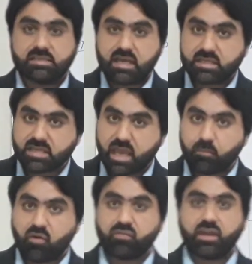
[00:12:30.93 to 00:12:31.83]
is a
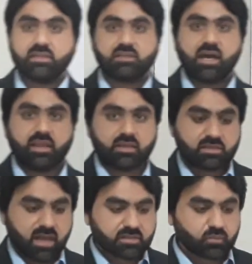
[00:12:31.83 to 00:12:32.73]
type of indirect
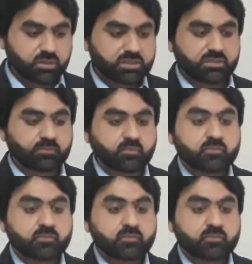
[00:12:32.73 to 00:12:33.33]
transmission.